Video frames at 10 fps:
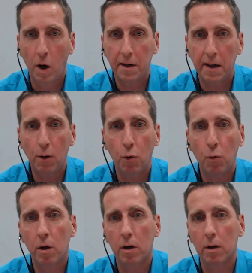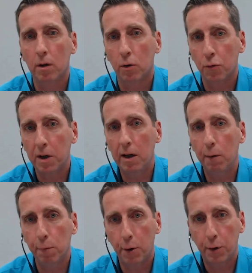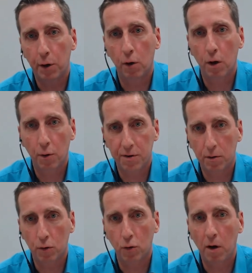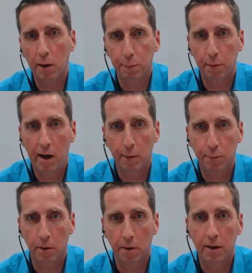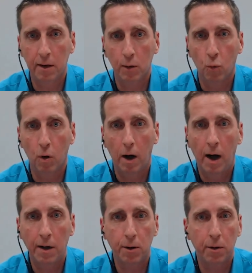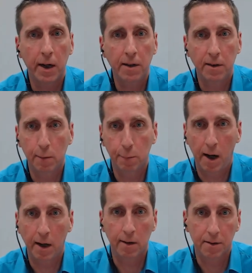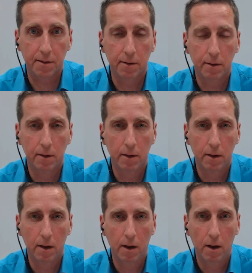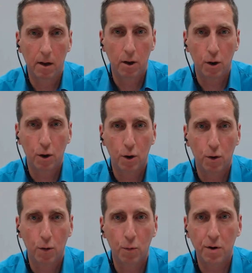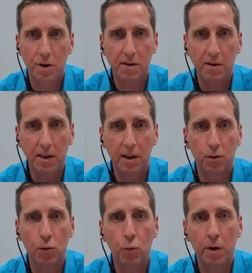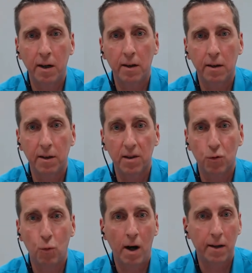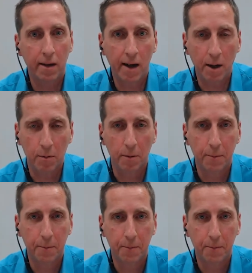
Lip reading: One day we were really very close to qualify for the under 18 finals. We just needed to win this one game.